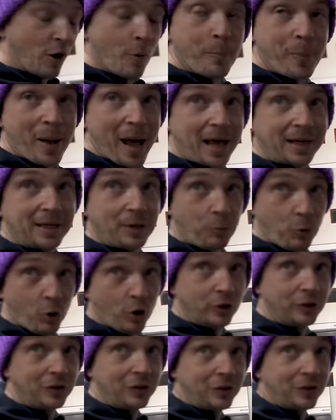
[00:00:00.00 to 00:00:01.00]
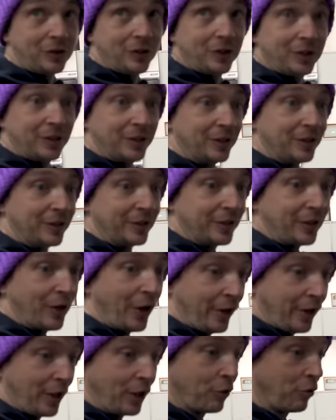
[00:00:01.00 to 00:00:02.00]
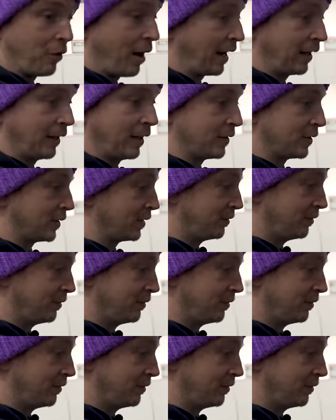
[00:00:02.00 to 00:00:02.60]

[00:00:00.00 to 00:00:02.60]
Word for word: how bad it was, like the crank is